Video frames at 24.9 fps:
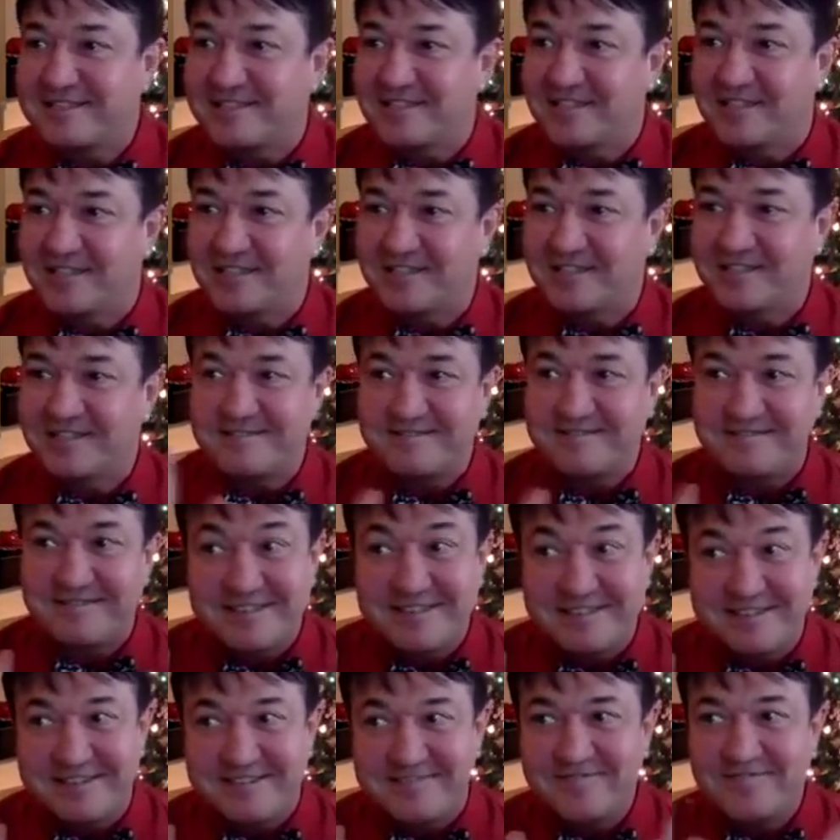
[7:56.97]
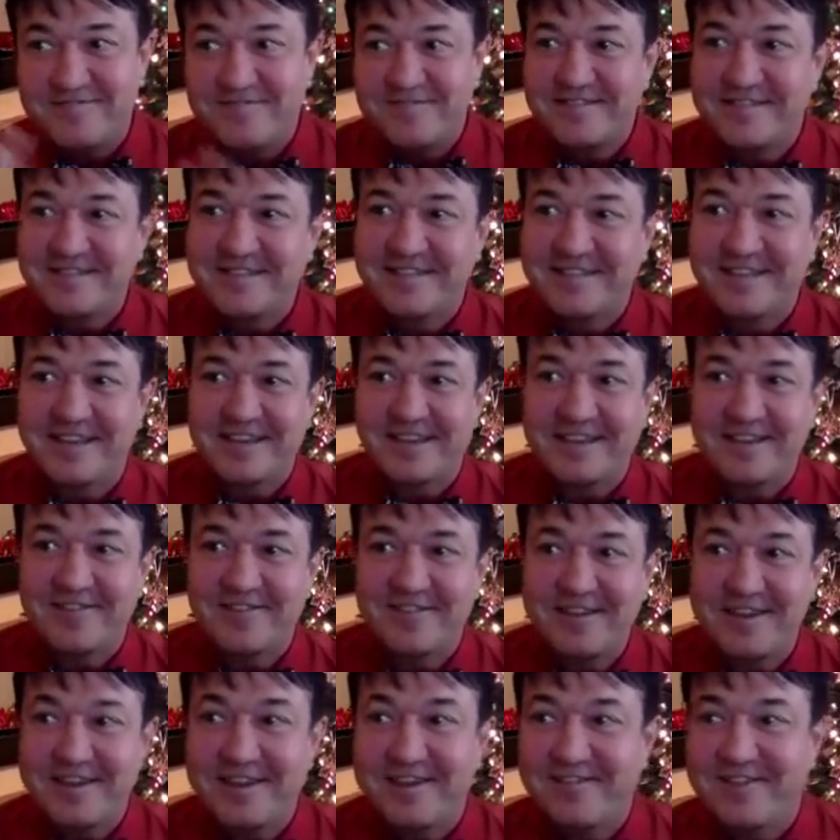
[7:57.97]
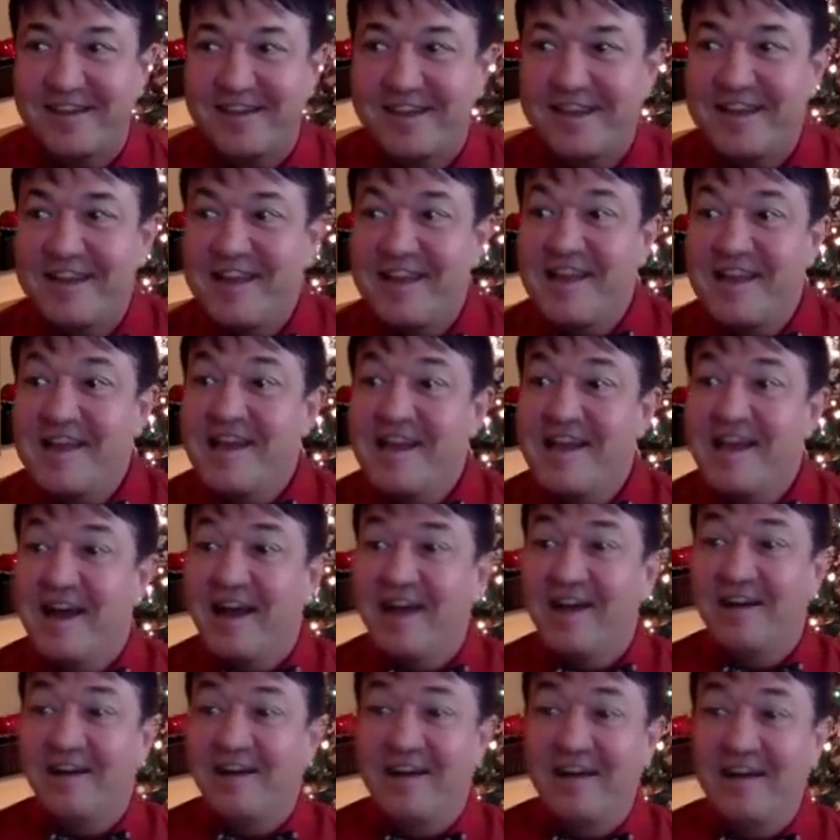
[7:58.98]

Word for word: Just, you know, thank you. Anyway. All